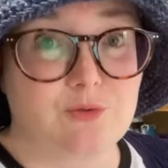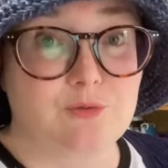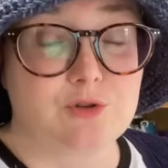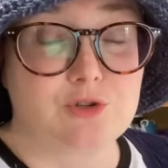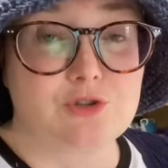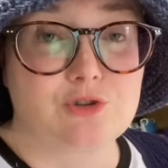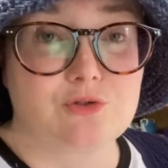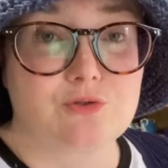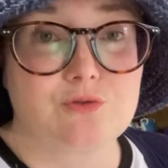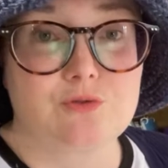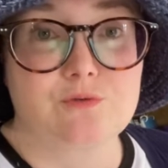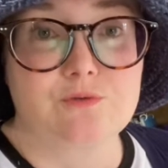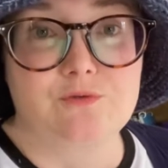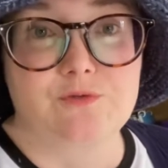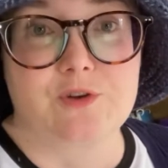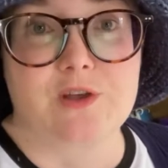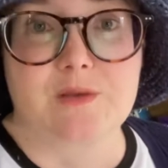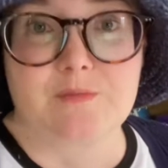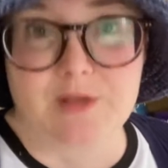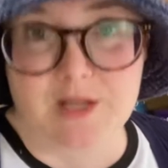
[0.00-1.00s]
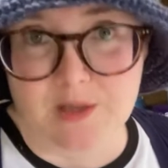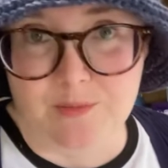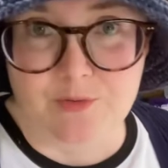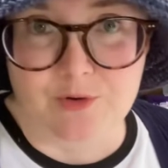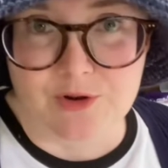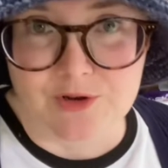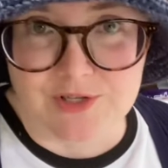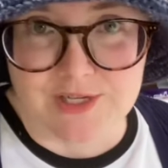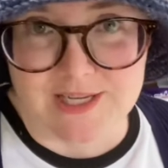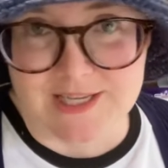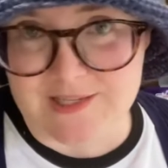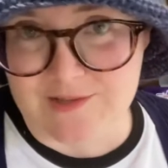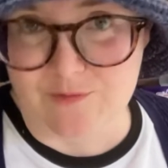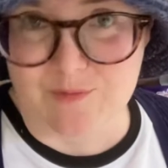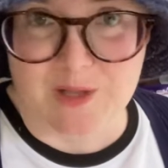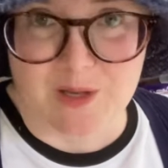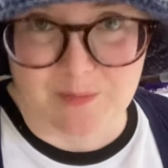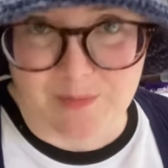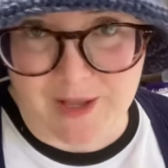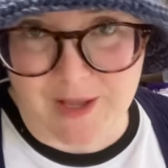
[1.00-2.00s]
were two free mini projects for
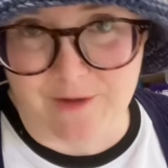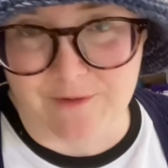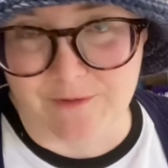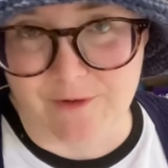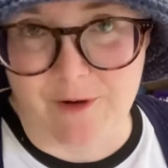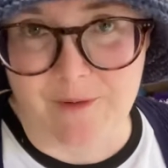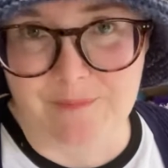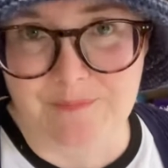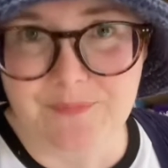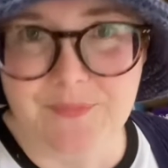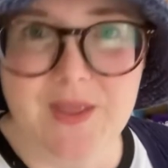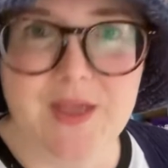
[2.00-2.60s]
me to pick from.